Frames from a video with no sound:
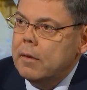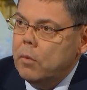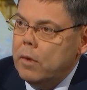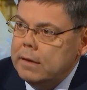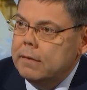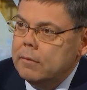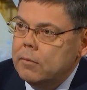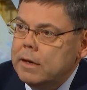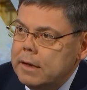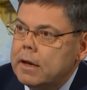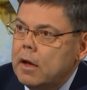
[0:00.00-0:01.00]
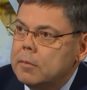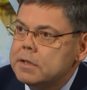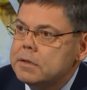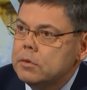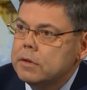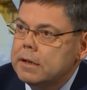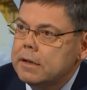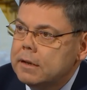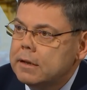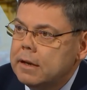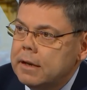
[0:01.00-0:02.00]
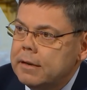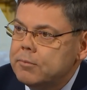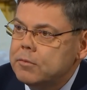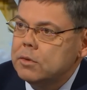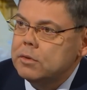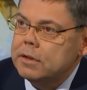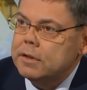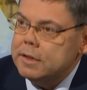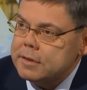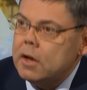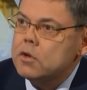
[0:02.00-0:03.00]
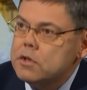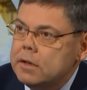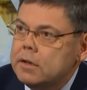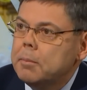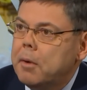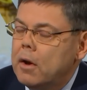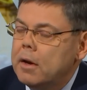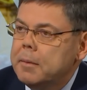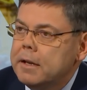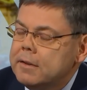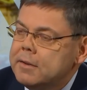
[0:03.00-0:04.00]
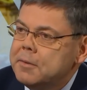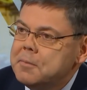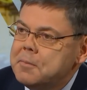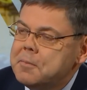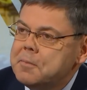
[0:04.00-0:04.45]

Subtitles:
when it comes to the discussion in the parliament.